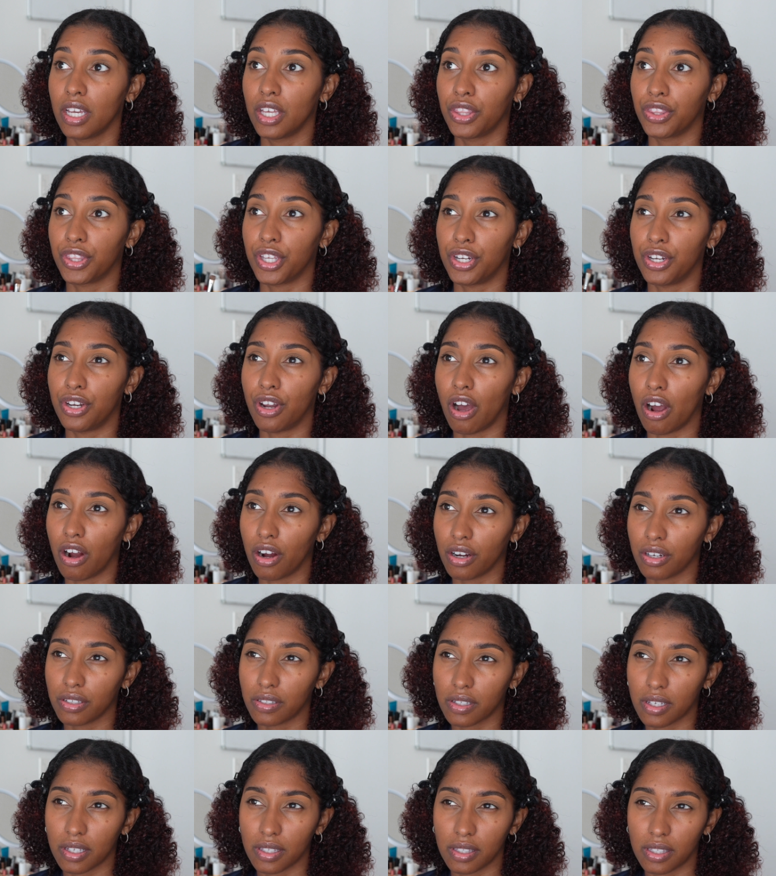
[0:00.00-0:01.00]
Nars
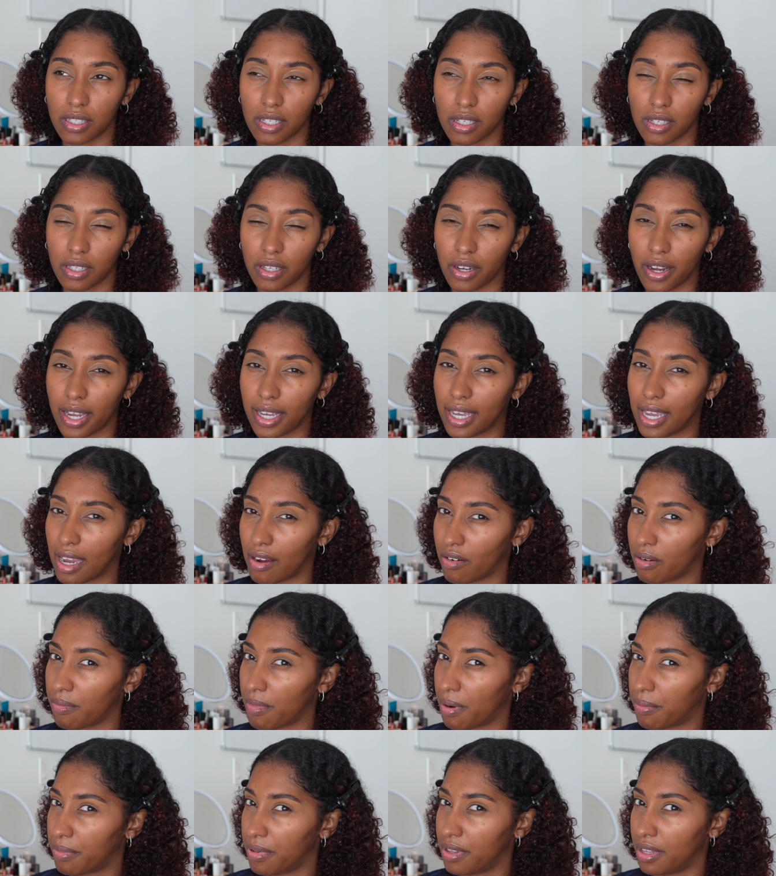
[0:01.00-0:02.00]
Concealer. I can't
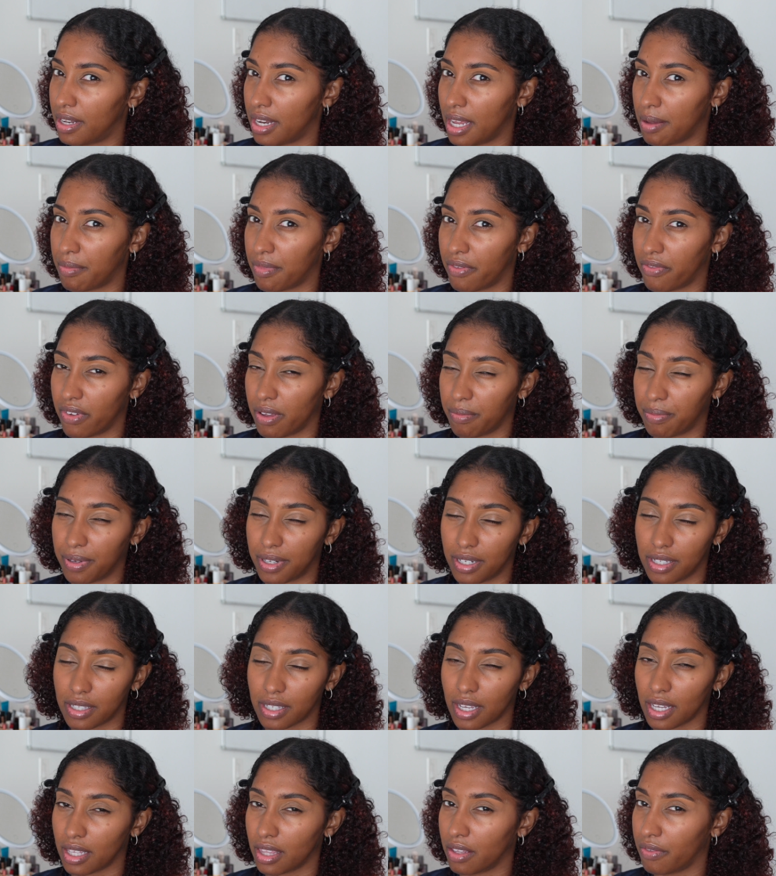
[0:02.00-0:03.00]
remember the name of it, but it's
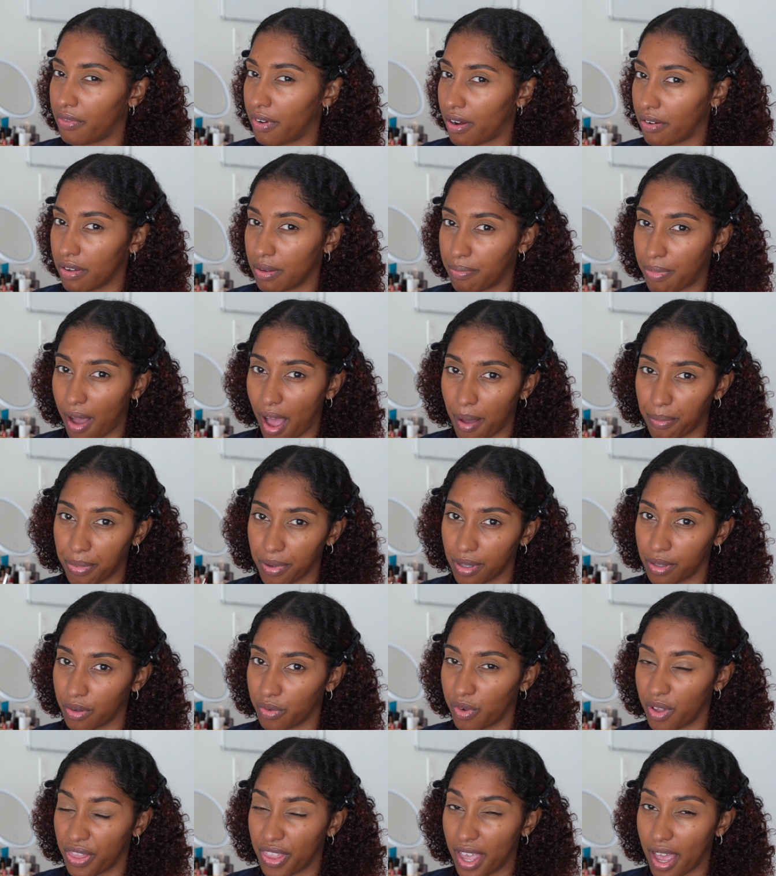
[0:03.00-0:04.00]
like the very popular
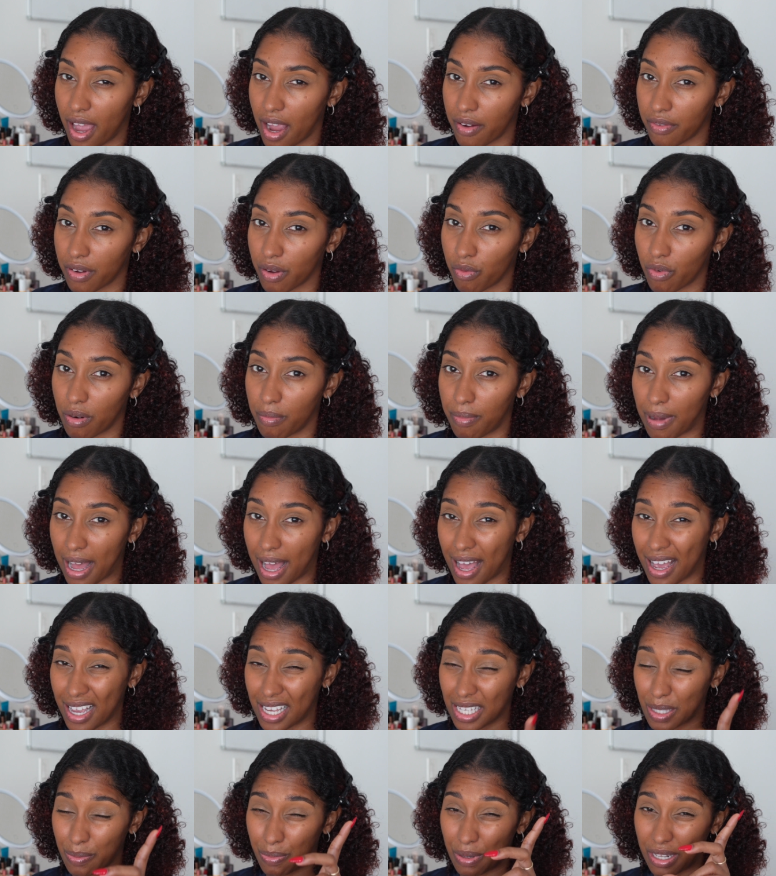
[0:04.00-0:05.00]
one that everyone
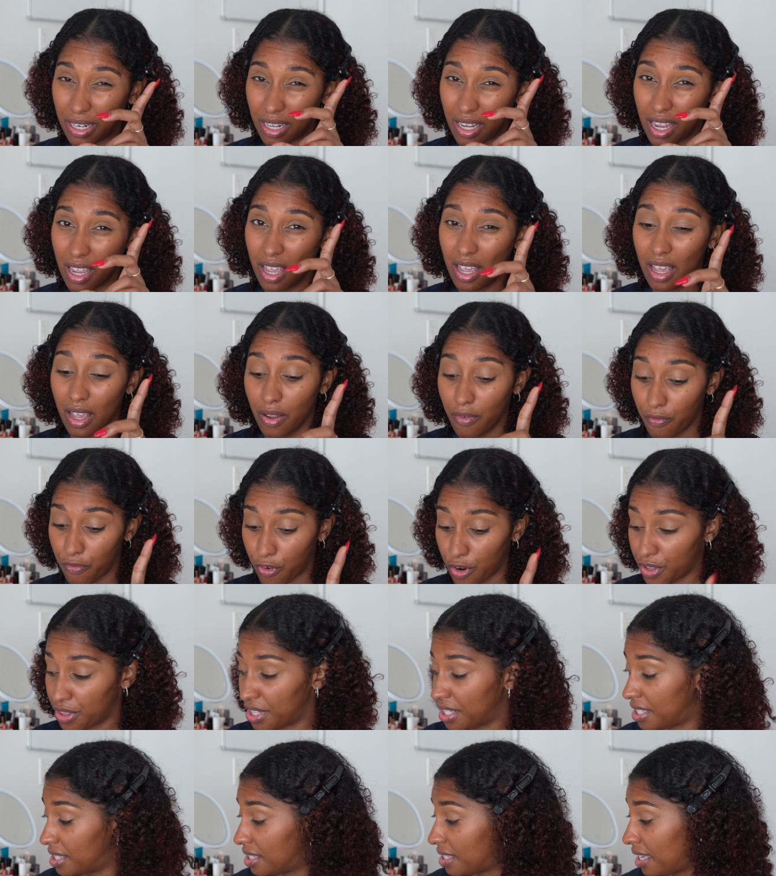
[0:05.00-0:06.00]
buys. But for
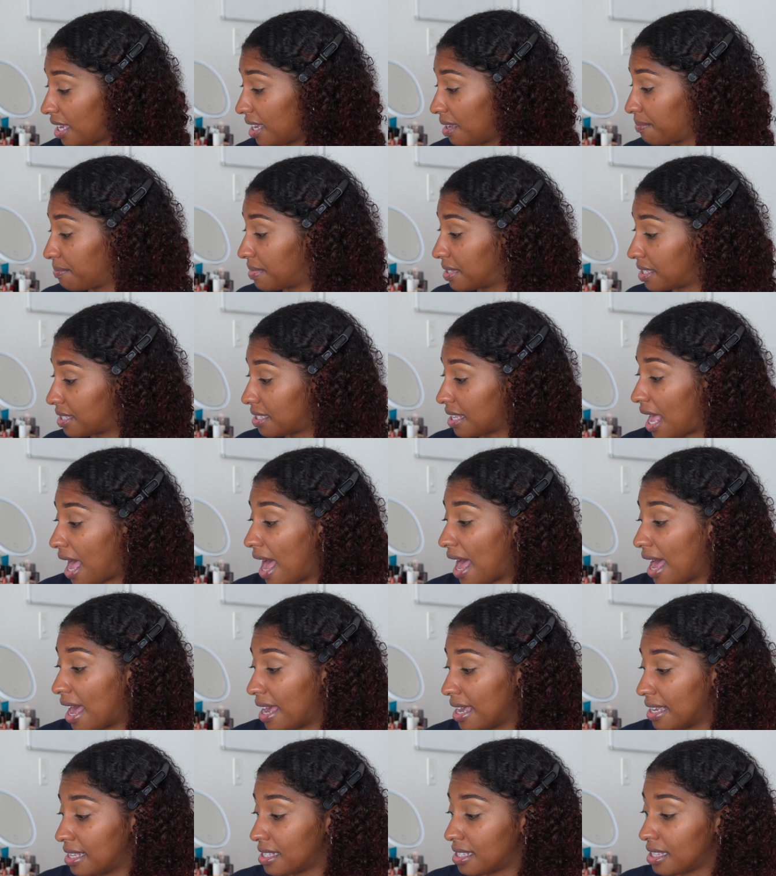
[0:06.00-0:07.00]
the same
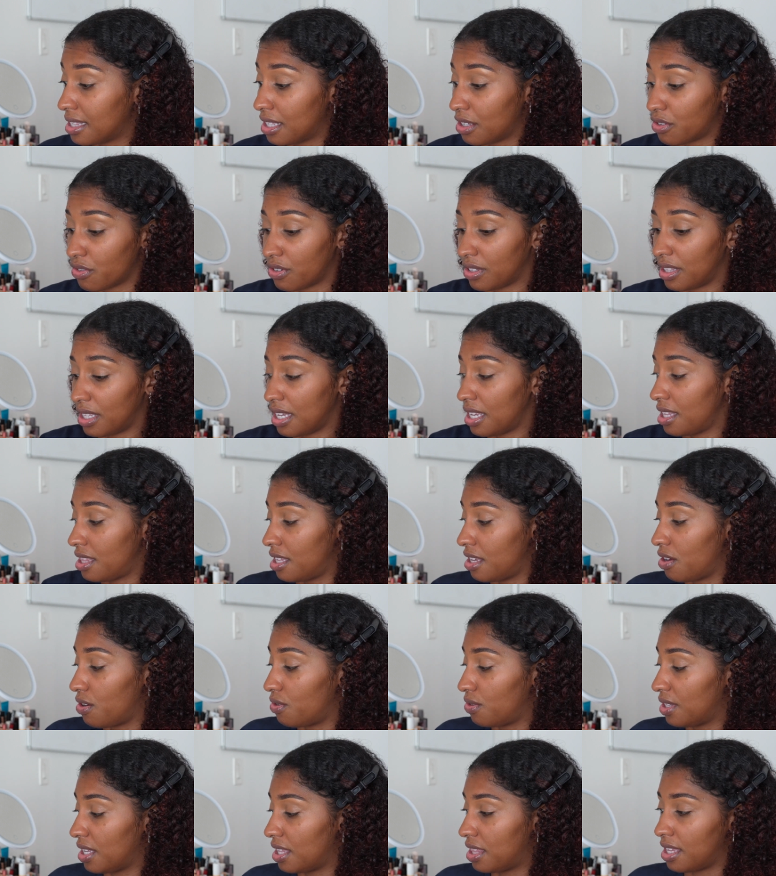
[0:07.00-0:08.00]
size, literally, the
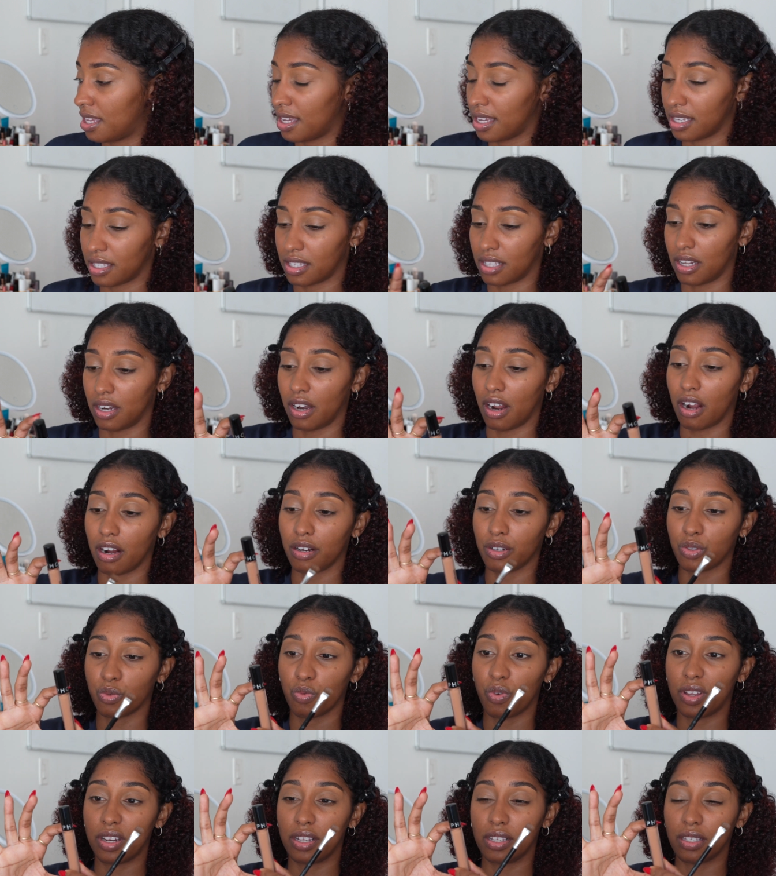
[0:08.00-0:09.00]
only thing is the Nars
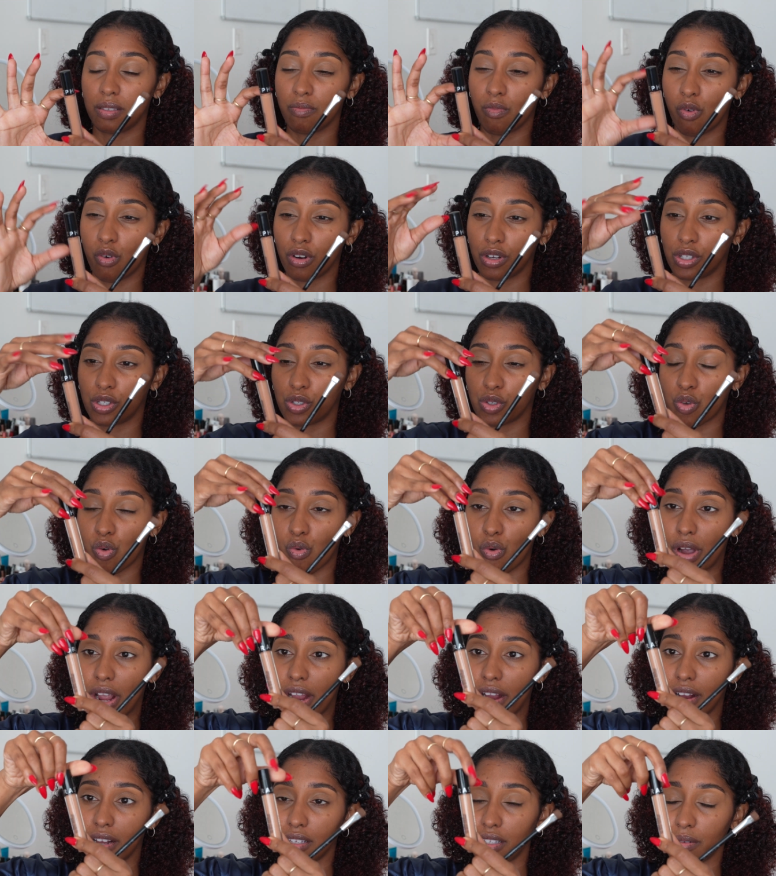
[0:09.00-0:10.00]
one is more
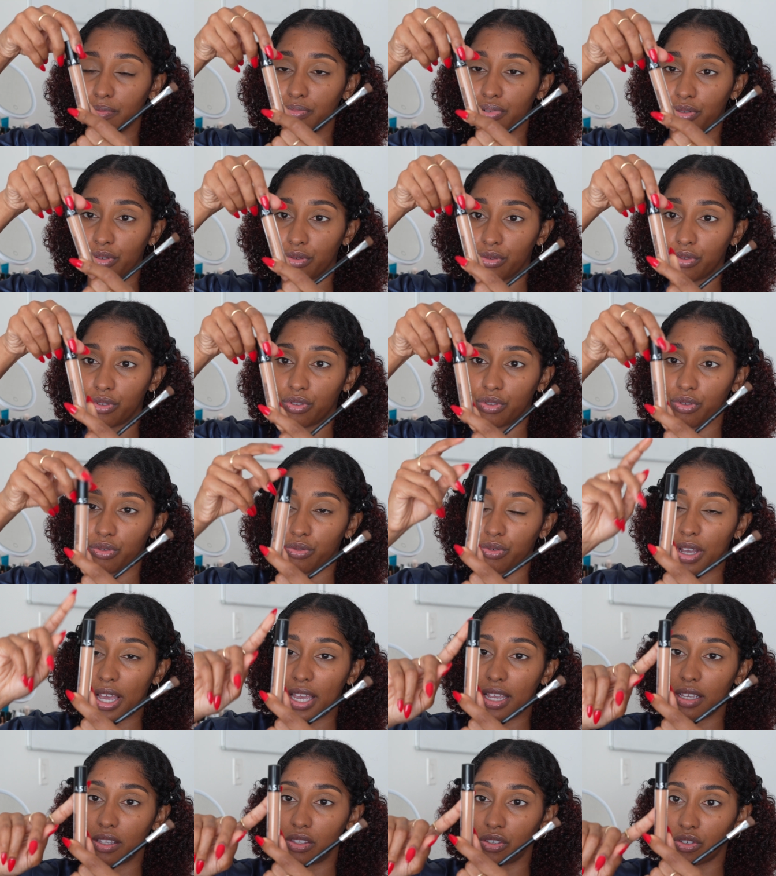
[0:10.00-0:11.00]
square as opposed to
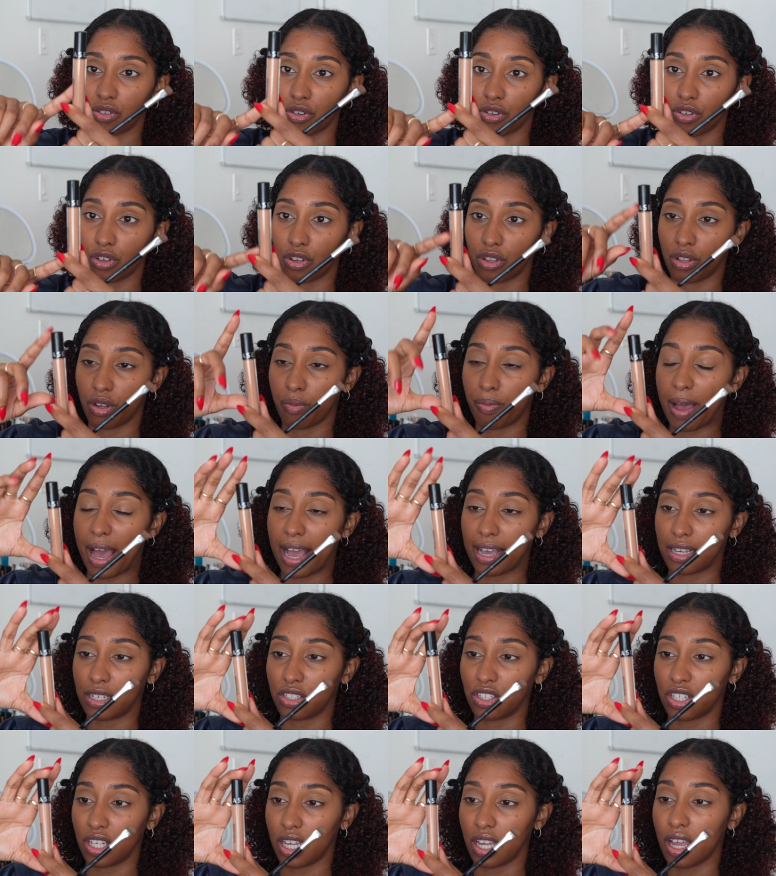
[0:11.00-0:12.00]
a circular
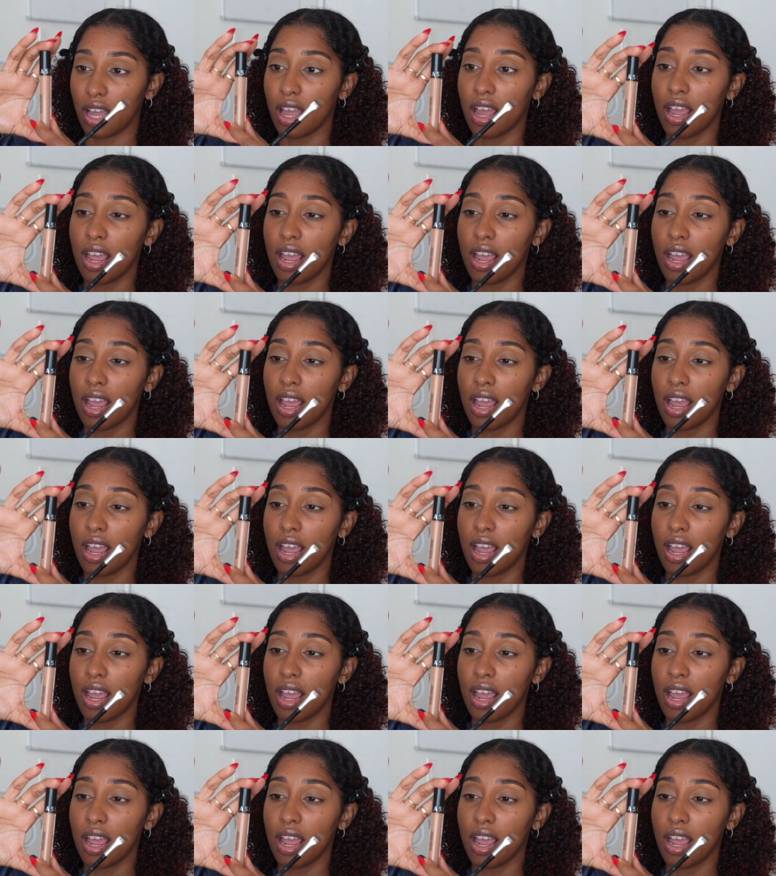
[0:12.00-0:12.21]
packaging.